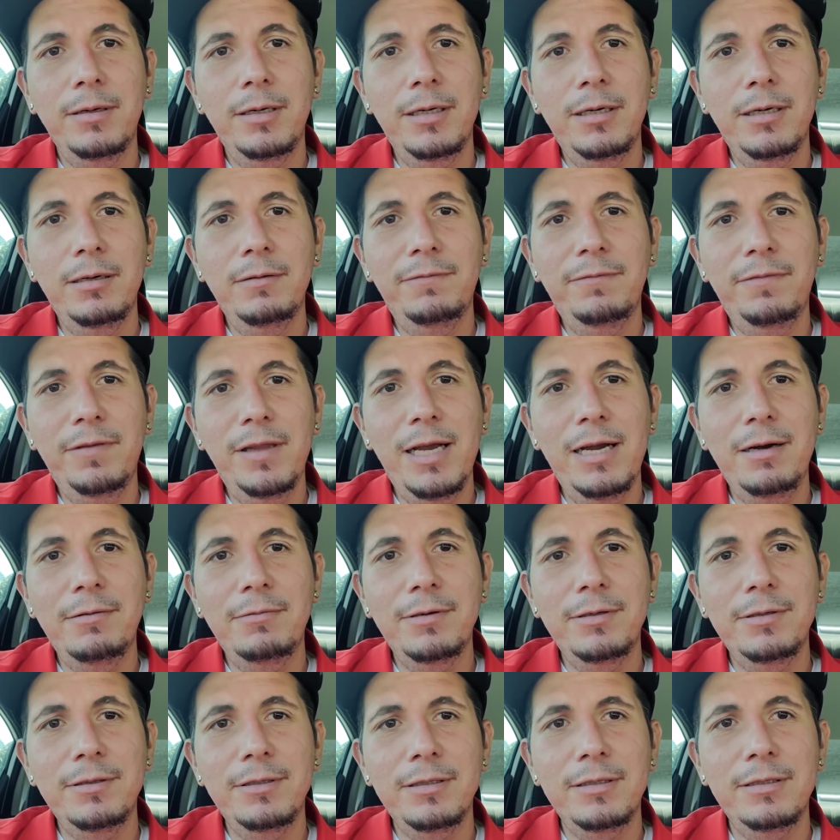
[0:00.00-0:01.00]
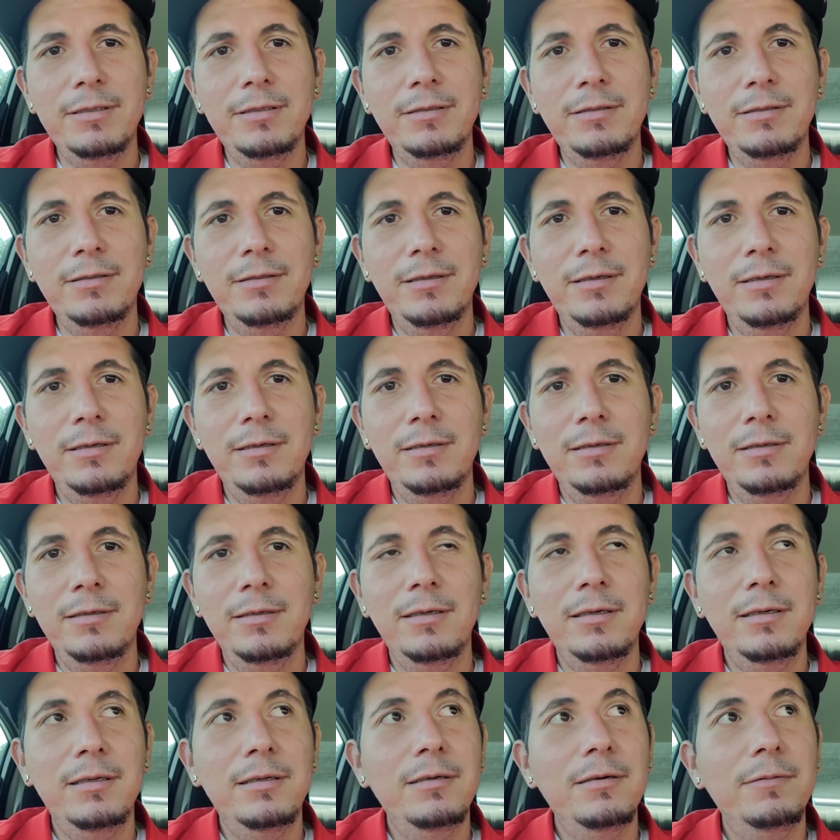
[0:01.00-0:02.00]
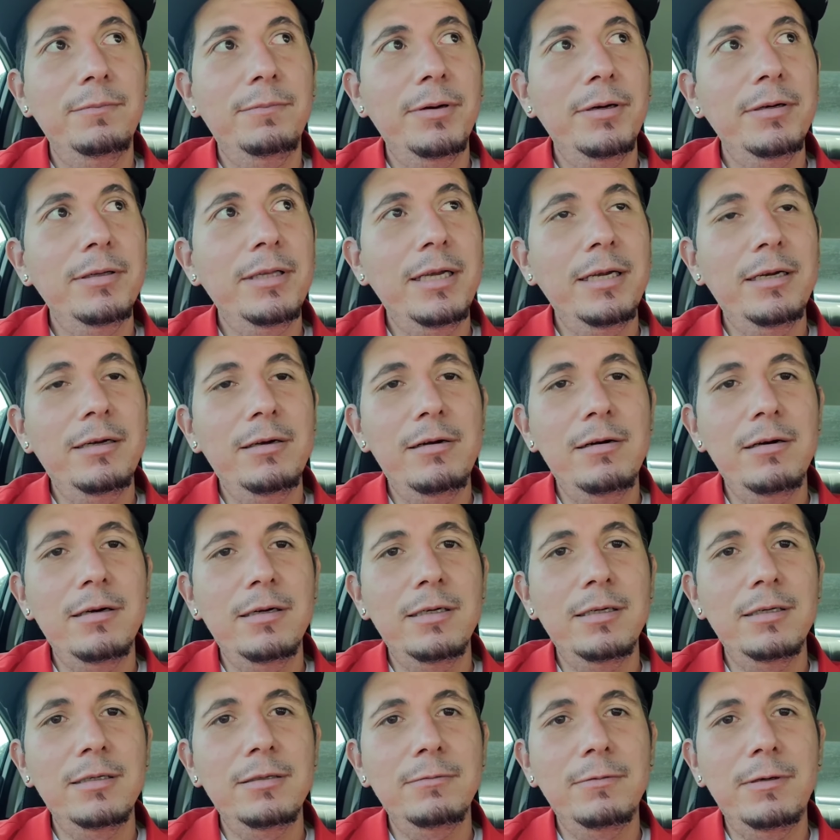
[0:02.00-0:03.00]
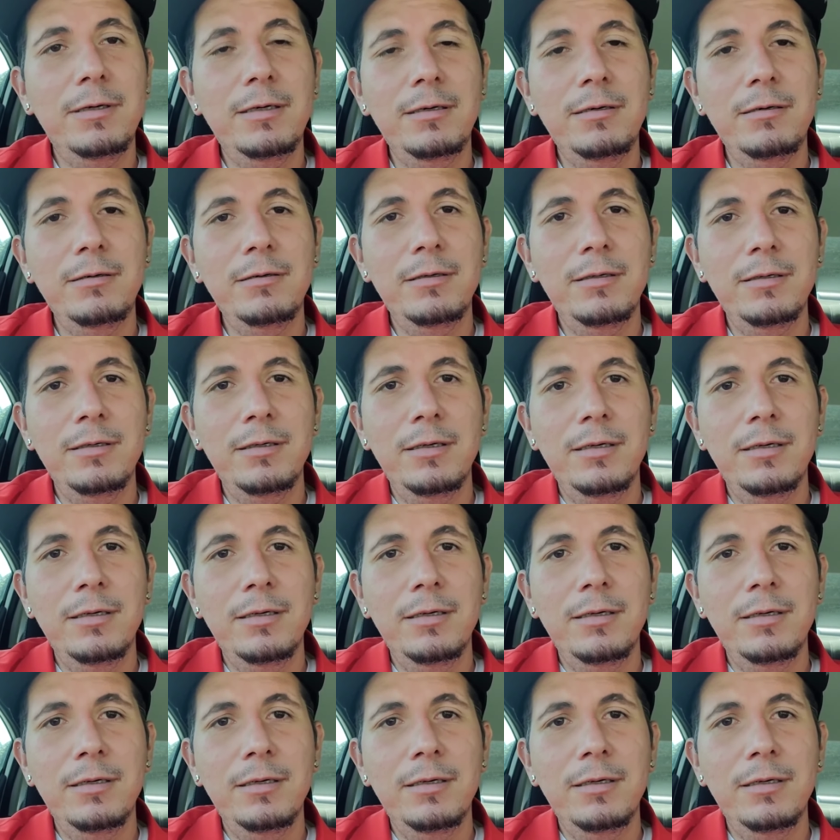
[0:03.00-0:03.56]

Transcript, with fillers: good flowers and, and a birthday card as well.